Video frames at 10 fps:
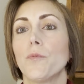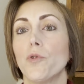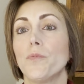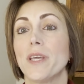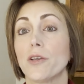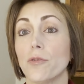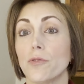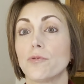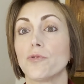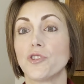would be
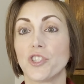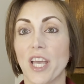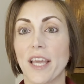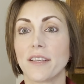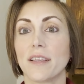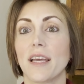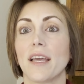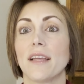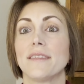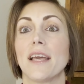good to check uh,